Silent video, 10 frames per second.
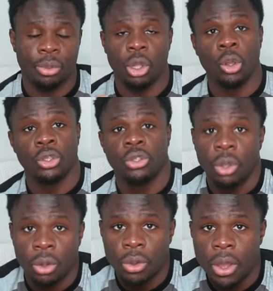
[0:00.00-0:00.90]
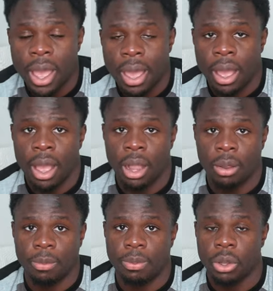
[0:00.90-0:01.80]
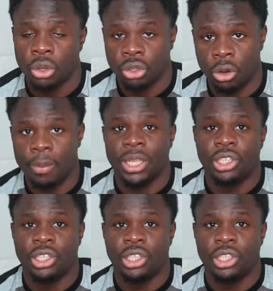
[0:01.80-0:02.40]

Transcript: will also help grow my